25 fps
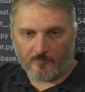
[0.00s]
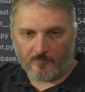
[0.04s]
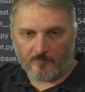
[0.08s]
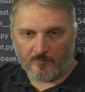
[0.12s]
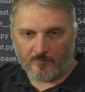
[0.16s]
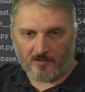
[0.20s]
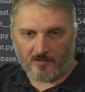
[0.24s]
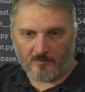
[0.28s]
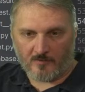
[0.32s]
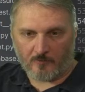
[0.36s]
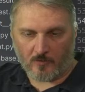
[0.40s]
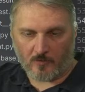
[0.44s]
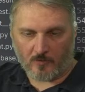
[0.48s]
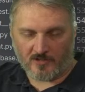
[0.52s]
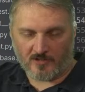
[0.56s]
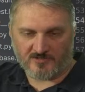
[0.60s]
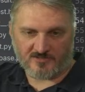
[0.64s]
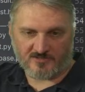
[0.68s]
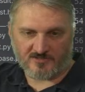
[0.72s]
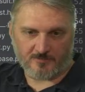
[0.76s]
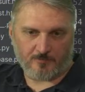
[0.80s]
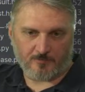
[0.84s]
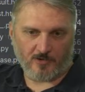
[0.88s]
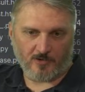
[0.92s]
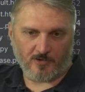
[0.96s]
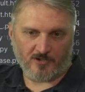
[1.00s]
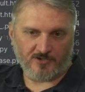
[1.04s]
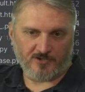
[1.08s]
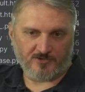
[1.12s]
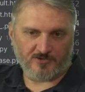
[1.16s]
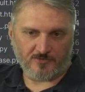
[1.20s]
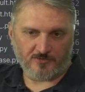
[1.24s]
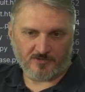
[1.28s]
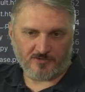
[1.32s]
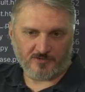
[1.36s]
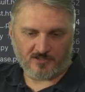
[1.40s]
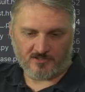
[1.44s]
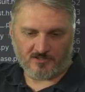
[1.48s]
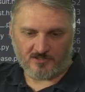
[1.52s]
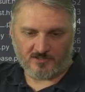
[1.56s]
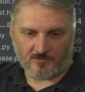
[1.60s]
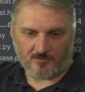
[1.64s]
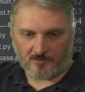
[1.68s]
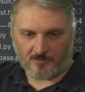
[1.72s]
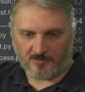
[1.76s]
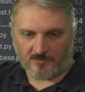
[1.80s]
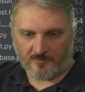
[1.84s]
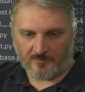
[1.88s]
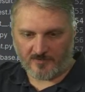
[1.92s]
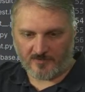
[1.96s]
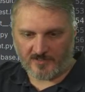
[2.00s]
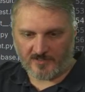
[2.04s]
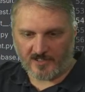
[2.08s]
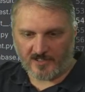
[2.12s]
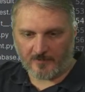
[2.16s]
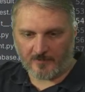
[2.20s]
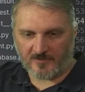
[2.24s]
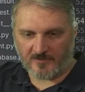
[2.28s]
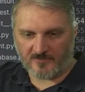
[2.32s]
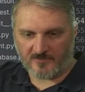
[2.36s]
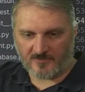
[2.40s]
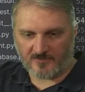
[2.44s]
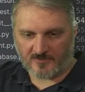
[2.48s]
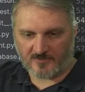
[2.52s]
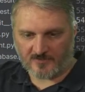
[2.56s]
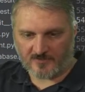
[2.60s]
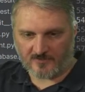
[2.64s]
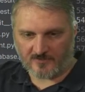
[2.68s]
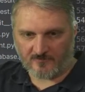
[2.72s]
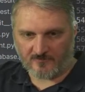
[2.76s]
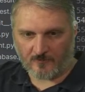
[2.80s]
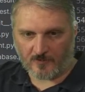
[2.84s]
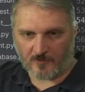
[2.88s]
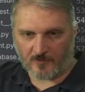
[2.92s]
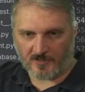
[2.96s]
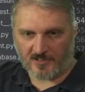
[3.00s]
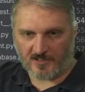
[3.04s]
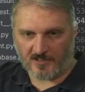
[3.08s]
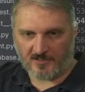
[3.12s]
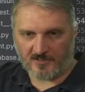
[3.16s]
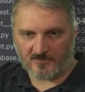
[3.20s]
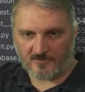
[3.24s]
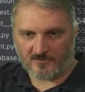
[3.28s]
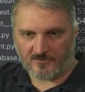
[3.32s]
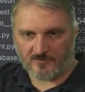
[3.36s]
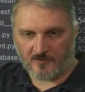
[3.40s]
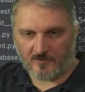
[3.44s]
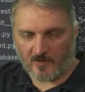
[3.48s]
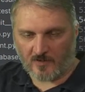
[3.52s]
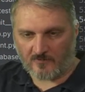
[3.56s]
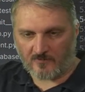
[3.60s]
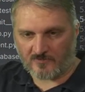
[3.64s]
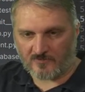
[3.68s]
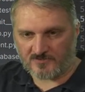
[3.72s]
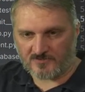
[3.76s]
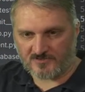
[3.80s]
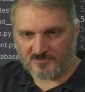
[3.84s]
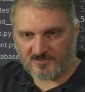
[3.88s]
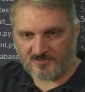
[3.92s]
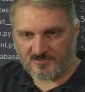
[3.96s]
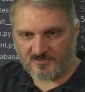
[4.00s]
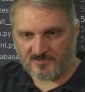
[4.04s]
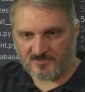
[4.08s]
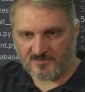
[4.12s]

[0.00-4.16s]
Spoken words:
it's a pointer to it, you know, in the database. It's a foreign key that references